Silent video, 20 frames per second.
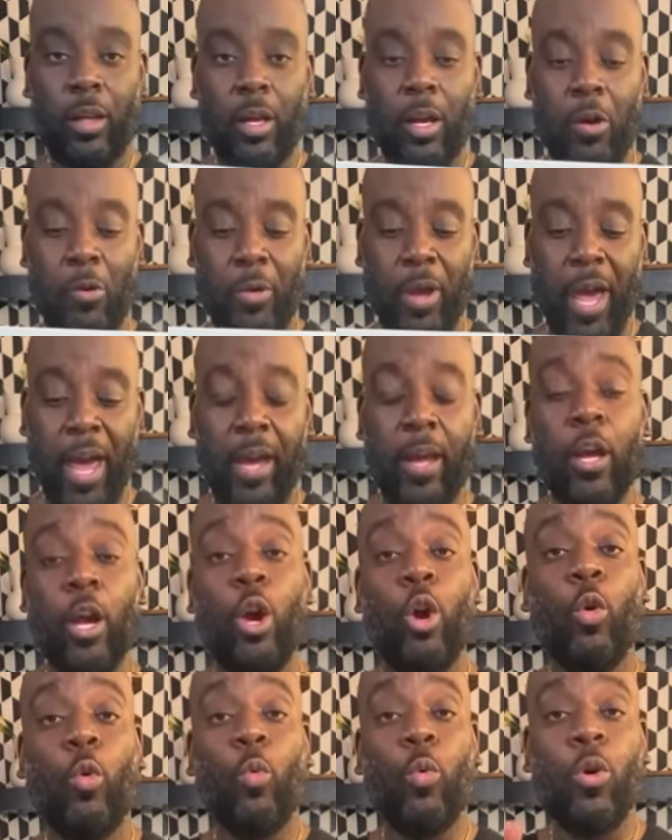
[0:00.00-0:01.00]
okay?
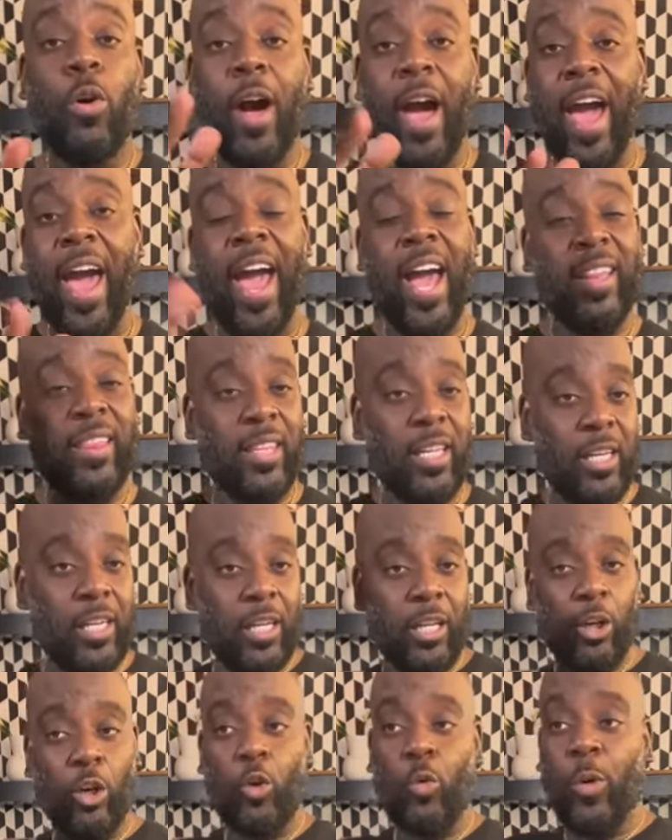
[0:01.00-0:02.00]
We'll add the
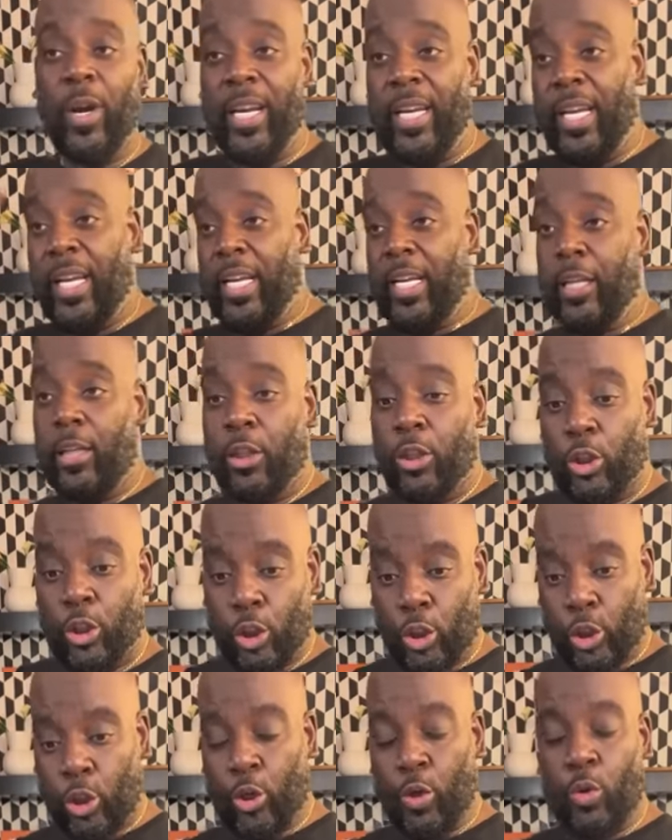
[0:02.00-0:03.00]
linguine
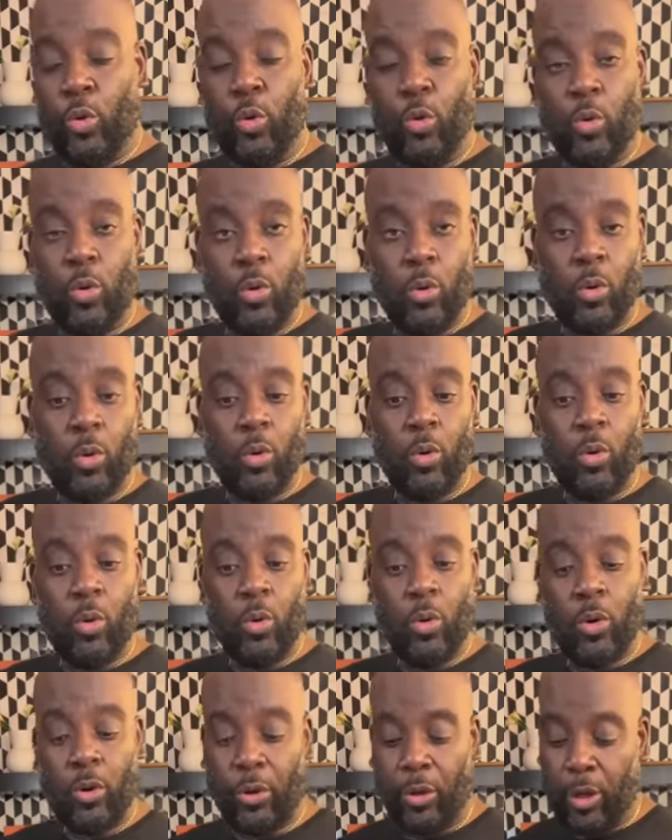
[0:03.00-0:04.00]
to
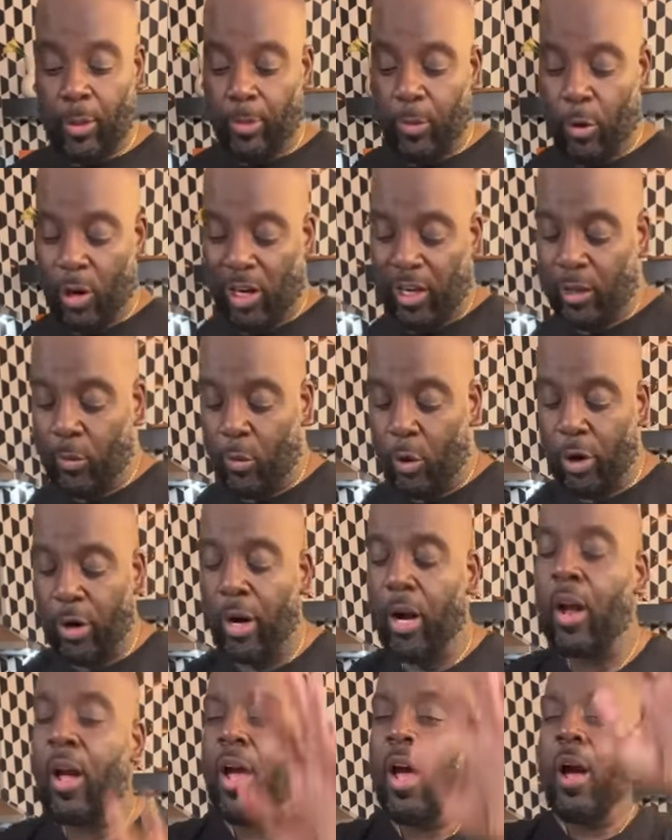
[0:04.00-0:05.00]
the boiling
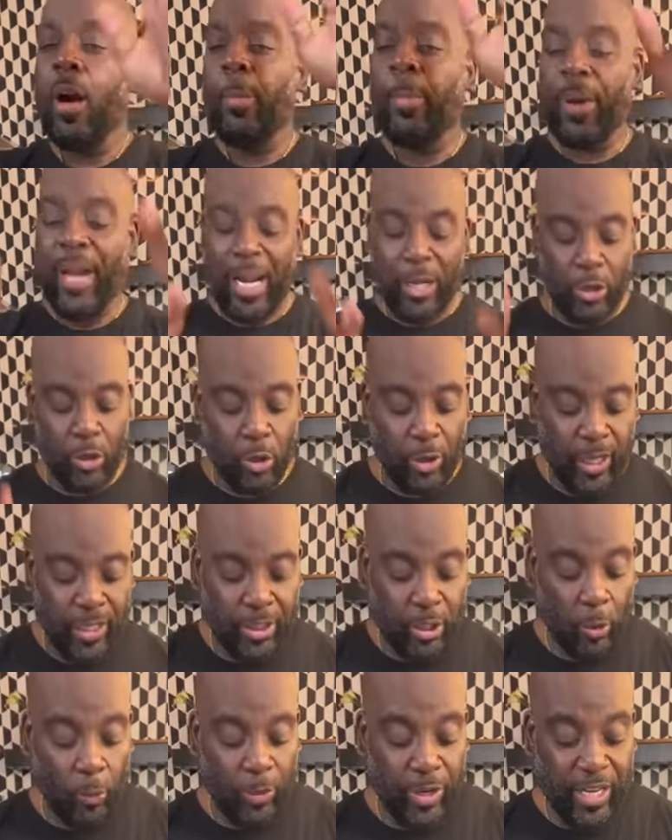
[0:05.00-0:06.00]
water. But I do need
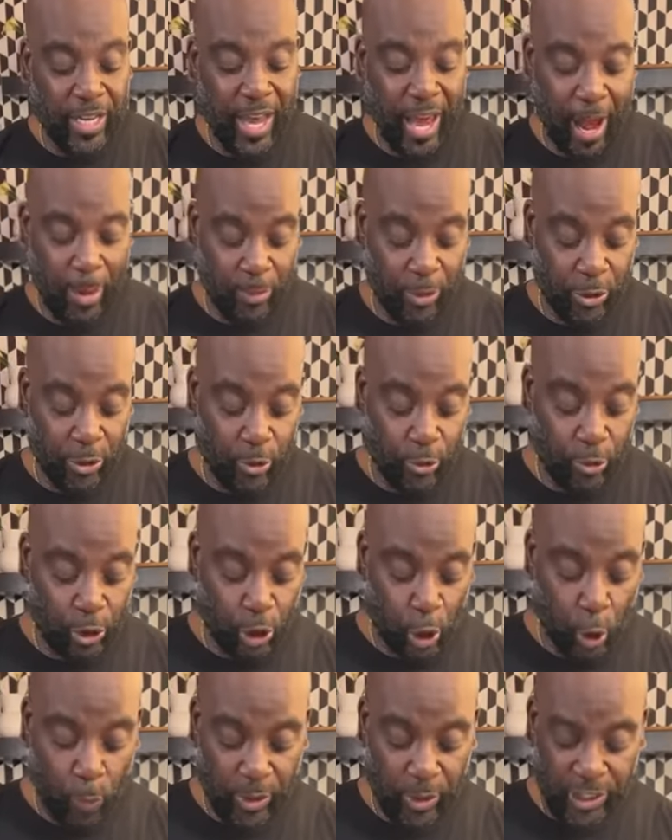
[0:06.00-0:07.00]
to recap with you.
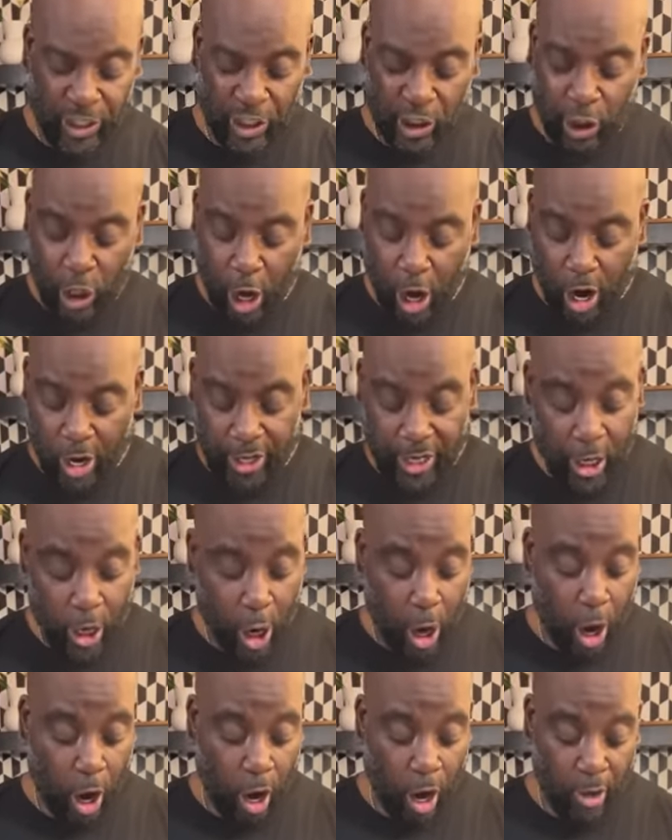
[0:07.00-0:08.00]
So we started
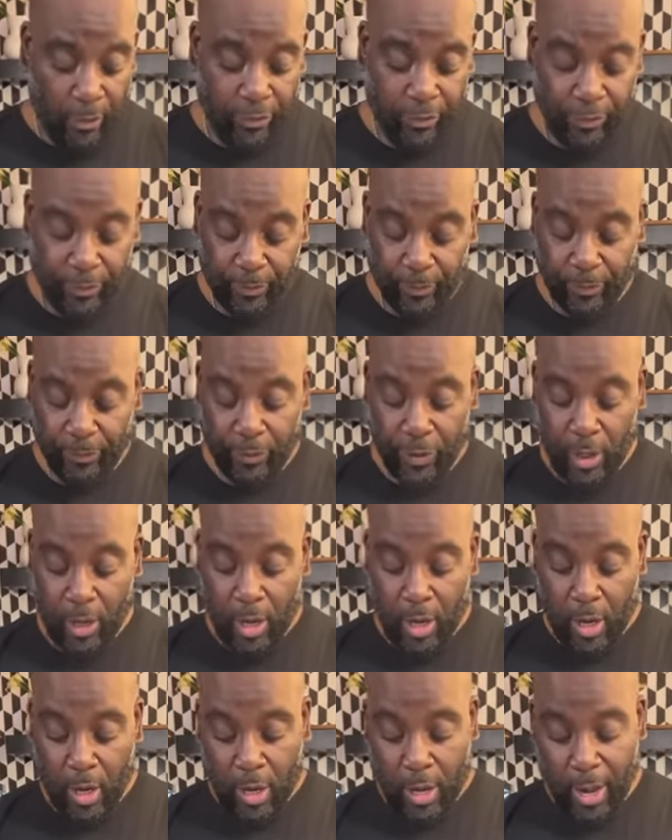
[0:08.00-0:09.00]
off
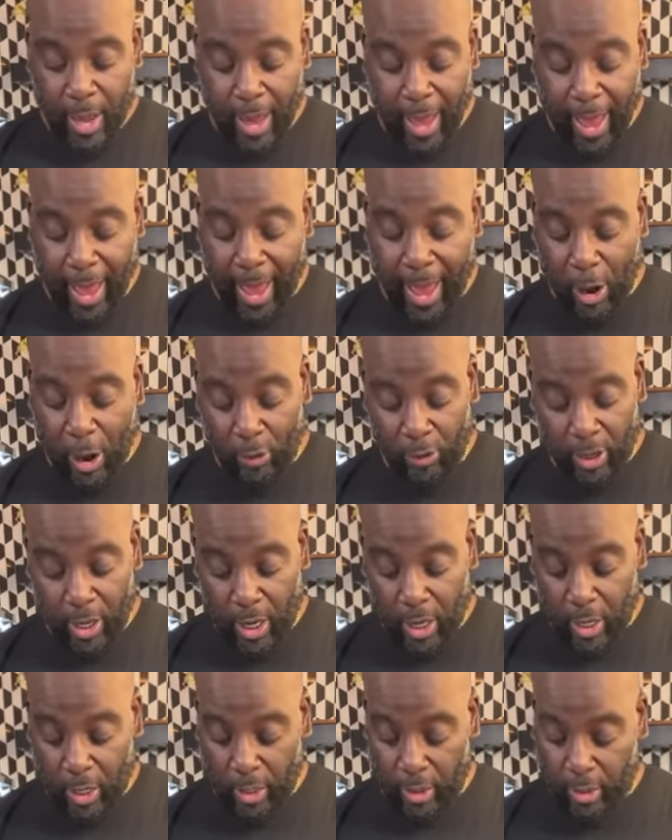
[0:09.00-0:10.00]
out
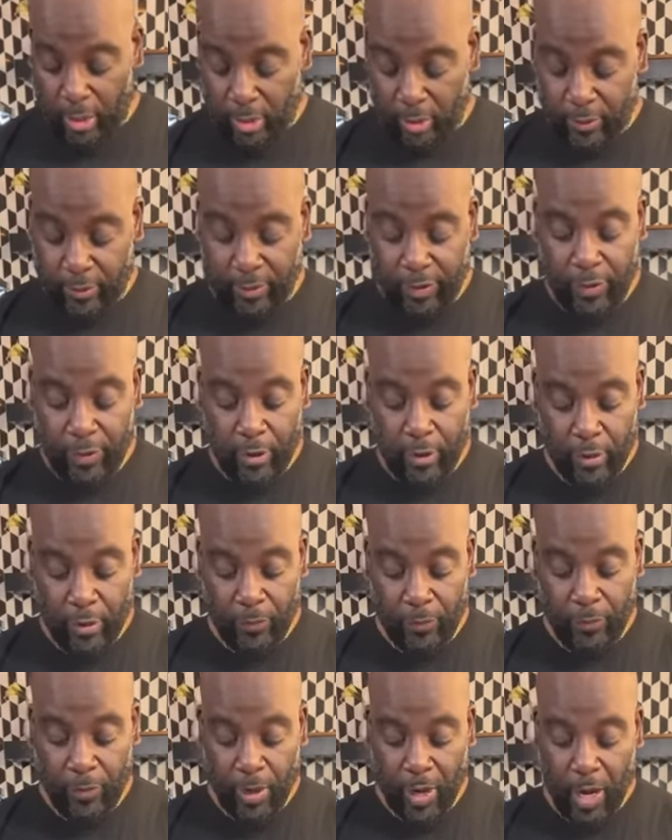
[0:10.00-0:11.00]
of
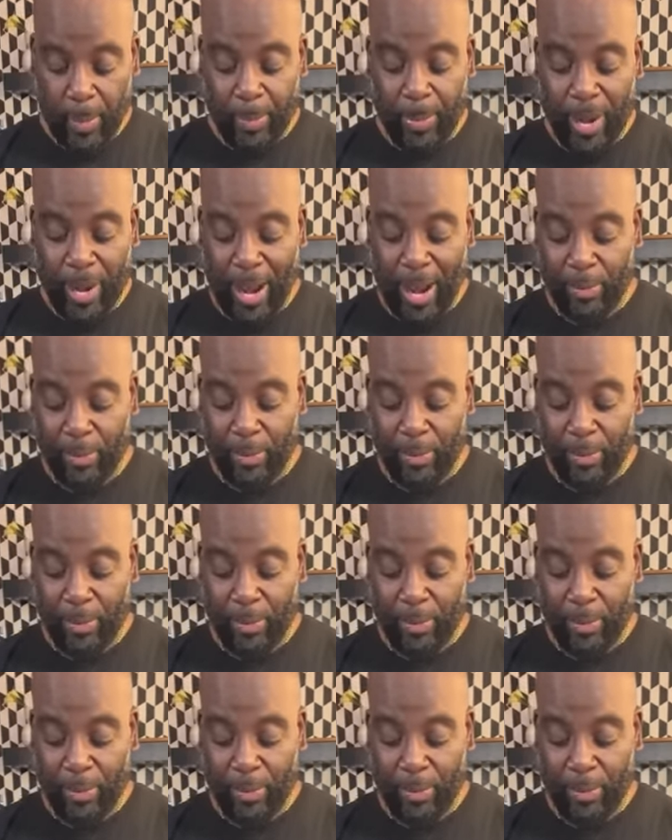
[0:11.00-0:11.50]
apply